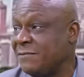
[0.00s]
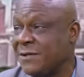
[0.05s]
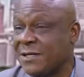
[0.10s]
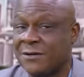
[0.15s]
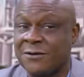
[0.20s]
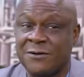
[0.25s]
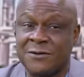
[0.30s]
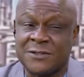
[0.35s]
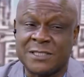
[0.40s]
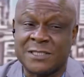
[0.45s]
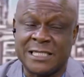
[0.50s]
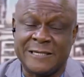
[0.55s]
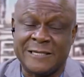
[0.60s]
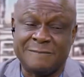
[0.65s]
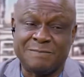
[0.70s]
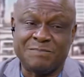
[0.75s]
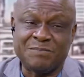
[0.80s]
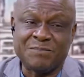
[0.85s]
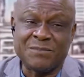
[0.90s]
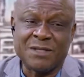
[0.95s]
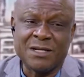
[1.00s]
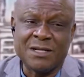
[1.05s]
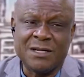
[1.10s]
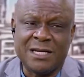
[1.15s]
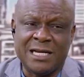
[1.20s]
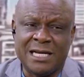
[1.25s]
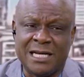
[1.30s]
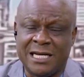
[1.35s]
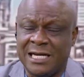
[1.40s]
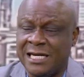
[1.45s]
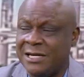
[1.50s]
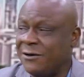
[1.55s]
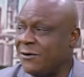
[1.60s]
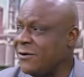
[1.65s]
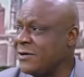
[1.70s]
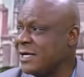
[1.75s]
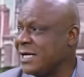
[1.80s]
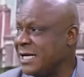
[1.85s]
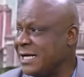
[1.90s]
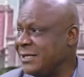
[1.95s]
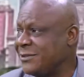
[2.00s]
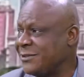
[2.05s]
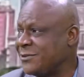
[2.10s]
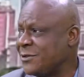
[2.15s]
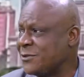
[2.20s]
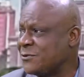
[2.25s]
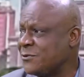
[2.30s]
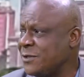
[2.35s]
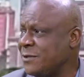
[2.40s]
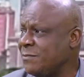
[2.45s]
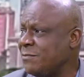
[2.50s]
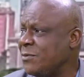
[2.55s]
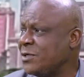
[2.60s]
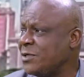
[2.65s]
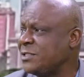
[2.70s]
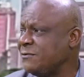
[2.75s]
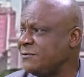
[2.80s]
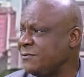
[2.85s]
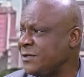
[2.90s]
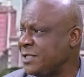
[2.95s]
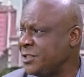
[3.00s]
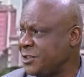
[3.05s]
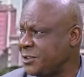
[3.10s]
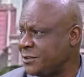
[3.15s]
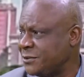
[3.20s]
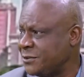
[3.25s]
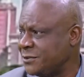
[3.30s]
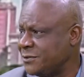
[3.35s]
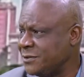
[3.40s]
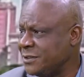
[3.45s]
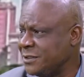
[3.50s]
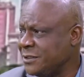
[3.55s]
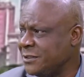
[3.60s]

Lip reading: because hunger is also a motivation,